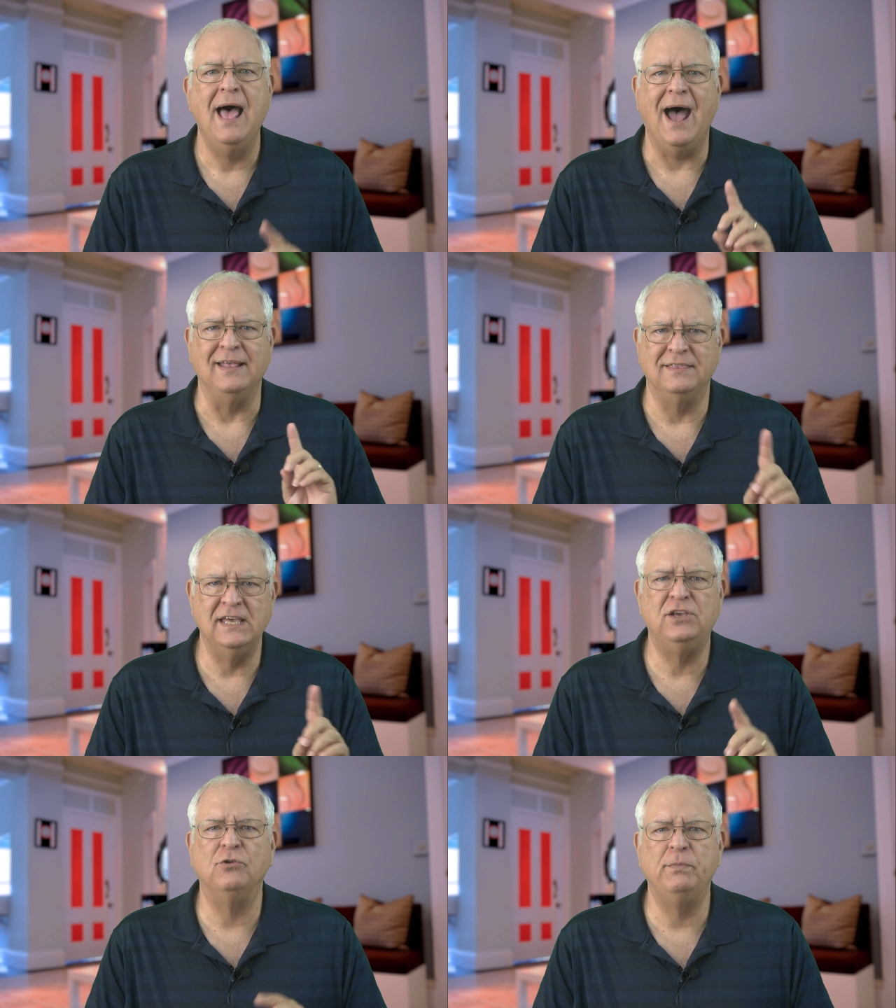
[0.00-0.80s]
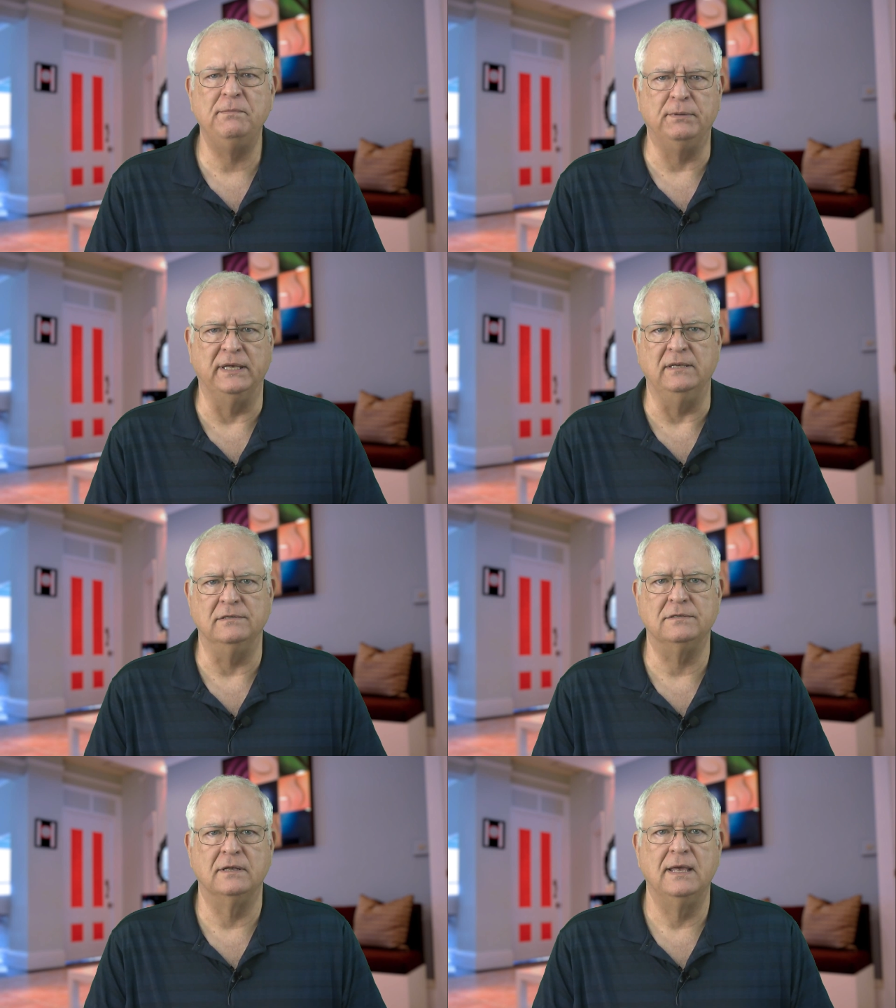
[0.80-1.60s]
I think you'll be
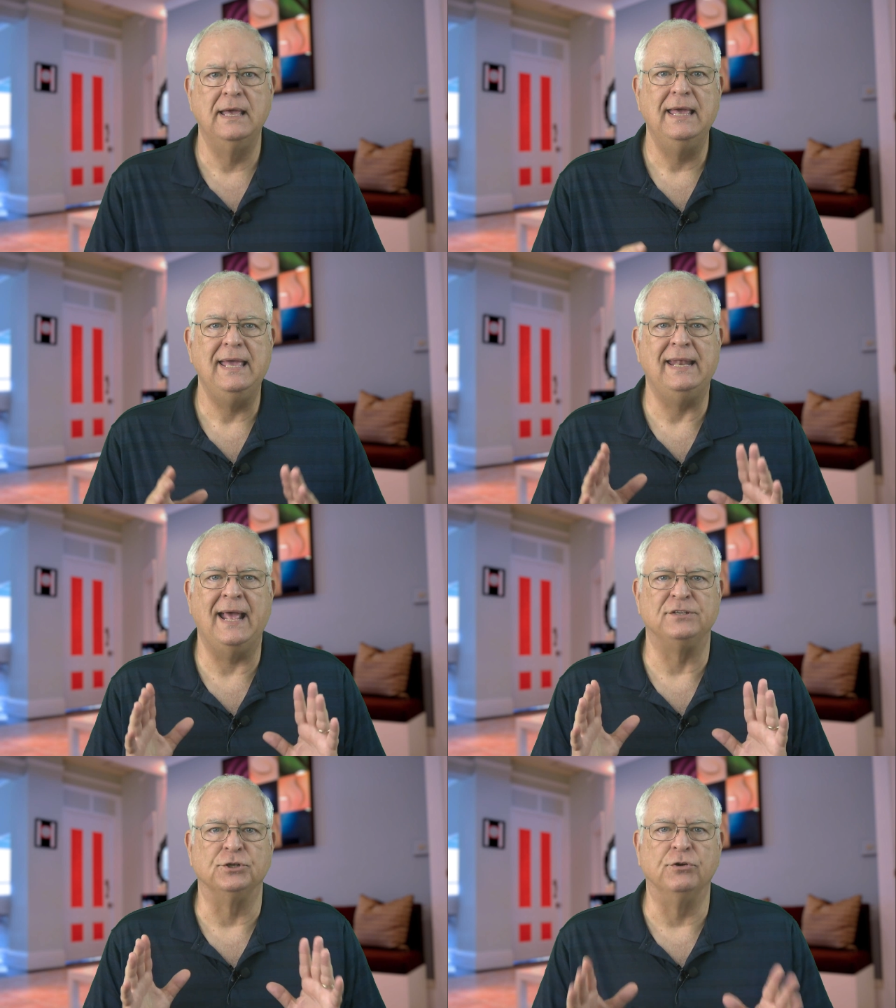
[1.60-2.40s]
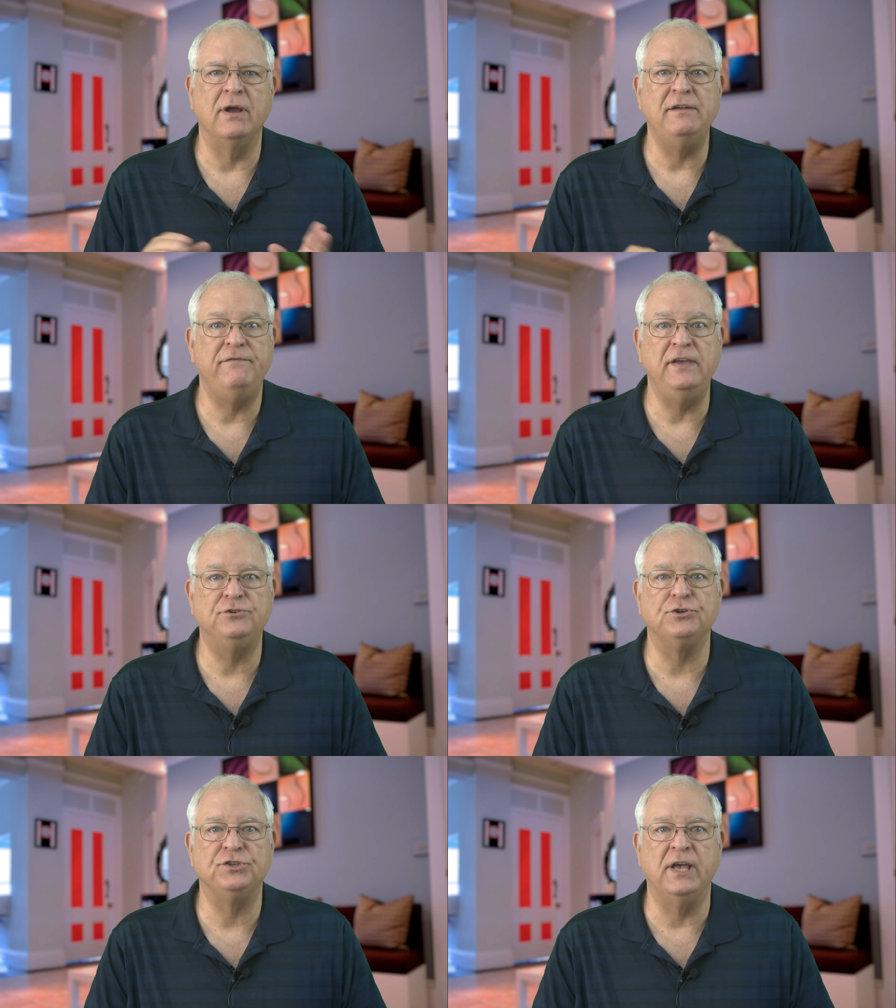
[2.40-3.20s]
pleased. It has a great
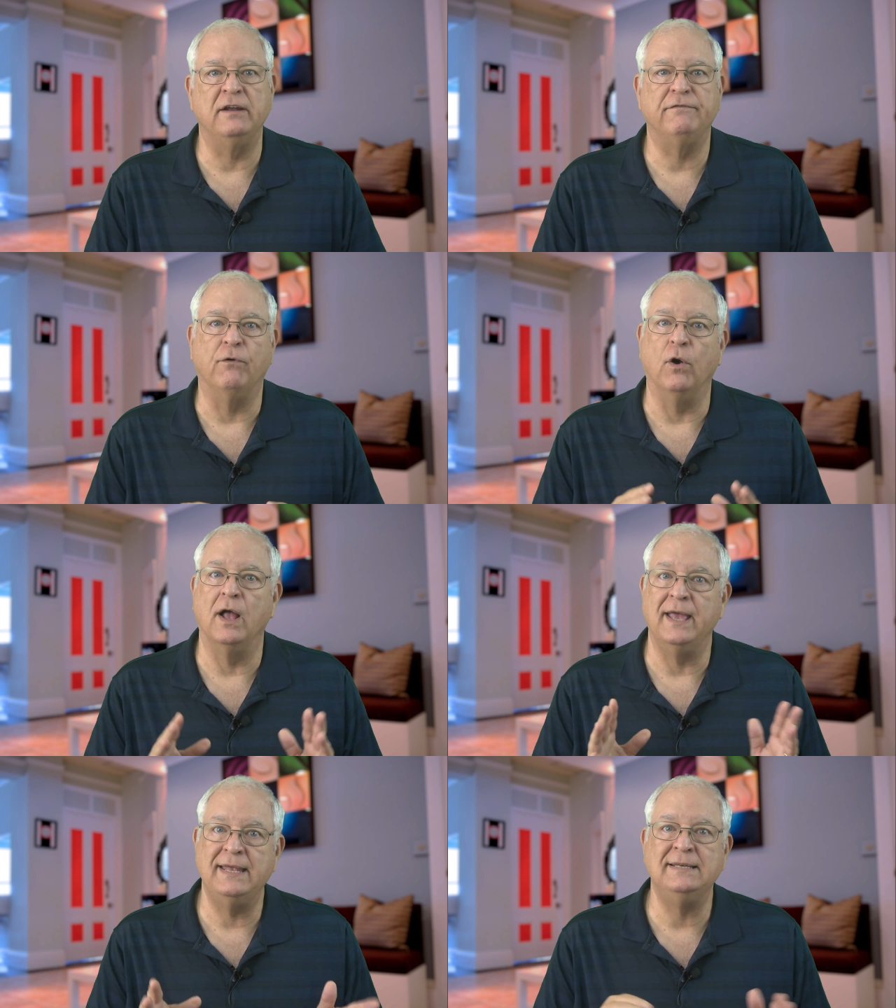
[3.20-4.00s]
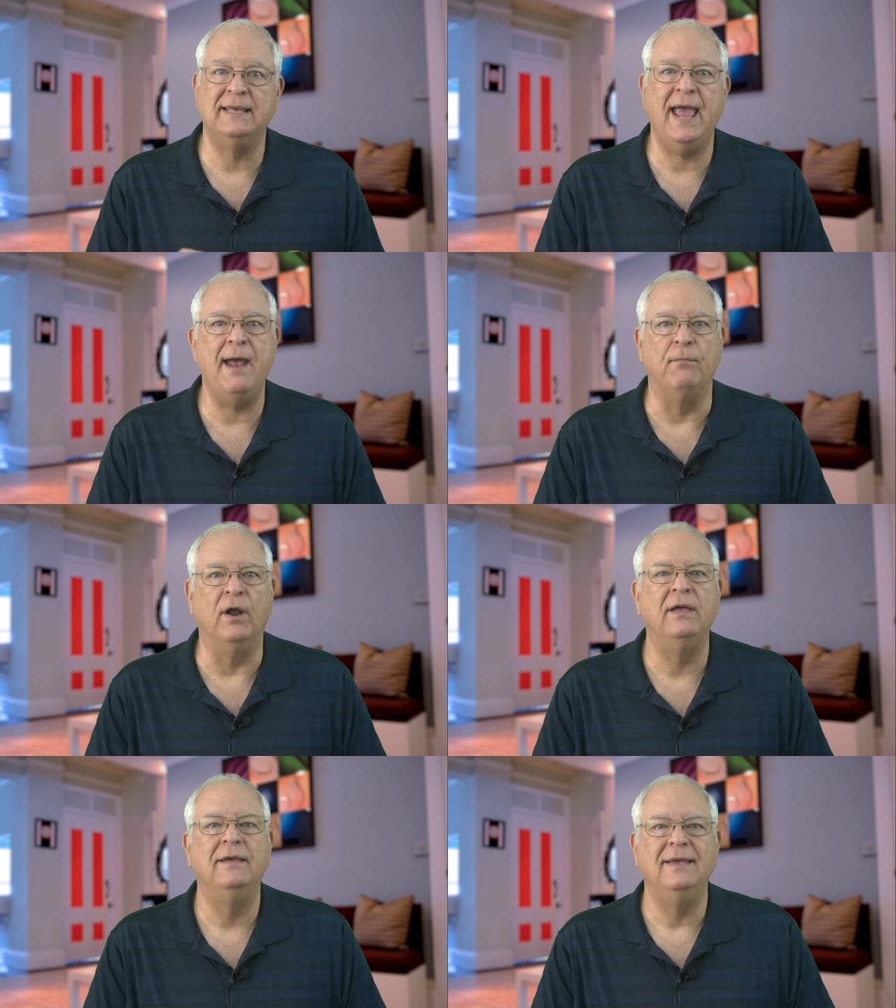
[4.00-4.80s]
feature set for a hidden
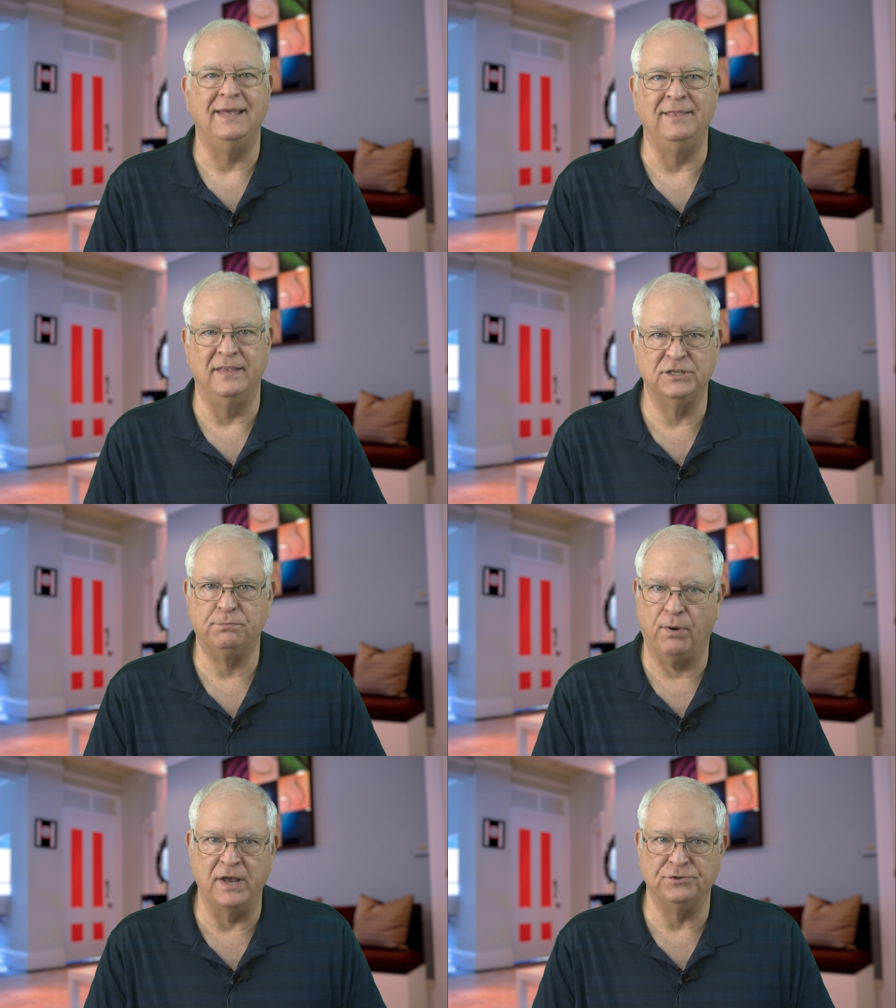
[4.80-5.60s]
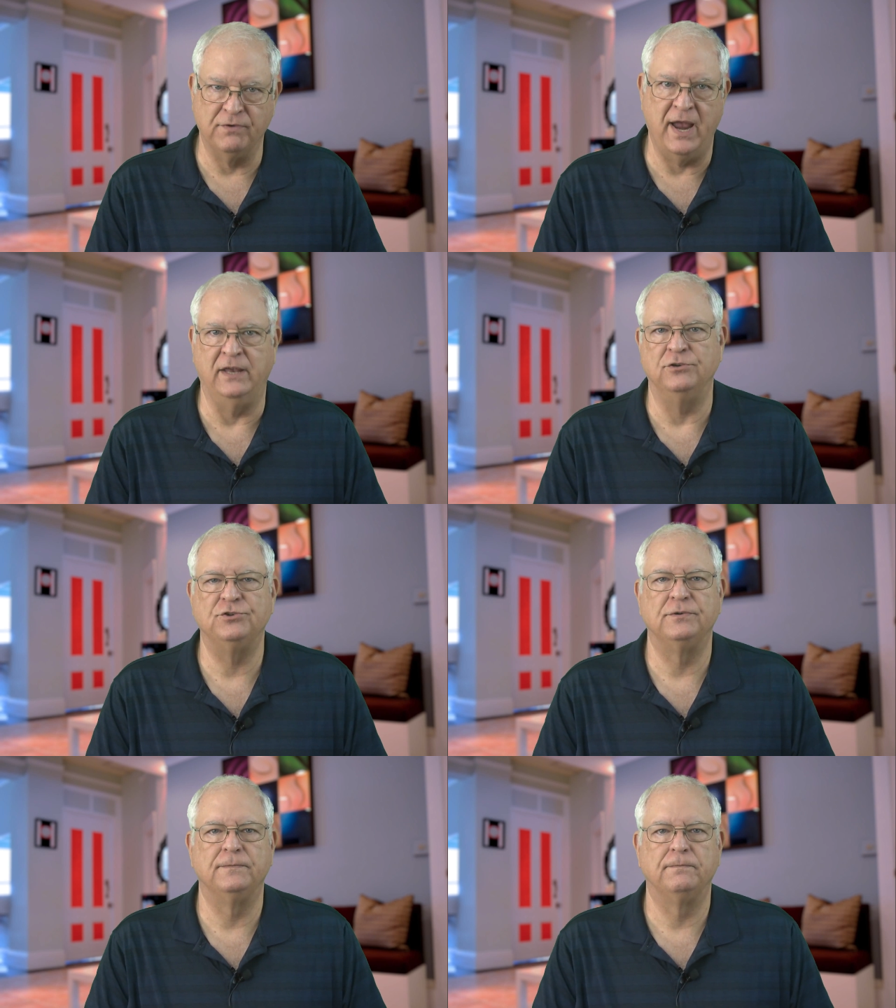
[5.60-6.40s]
camera in this price
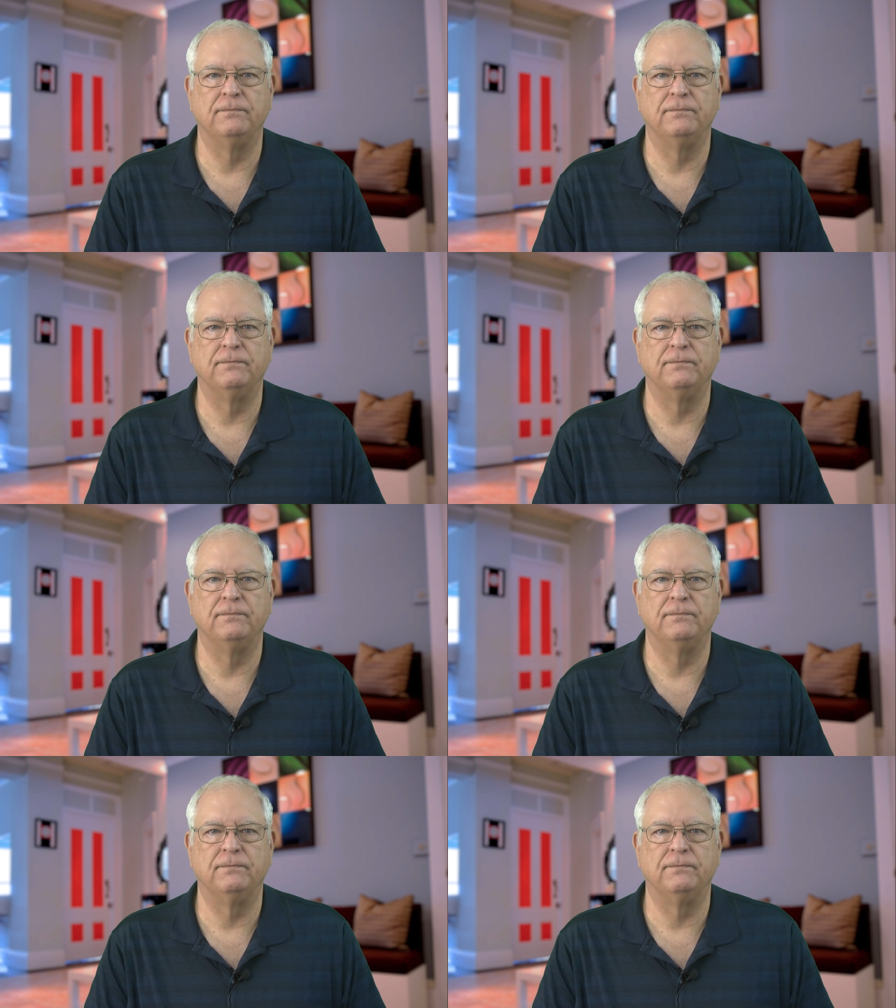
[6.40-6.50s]
range.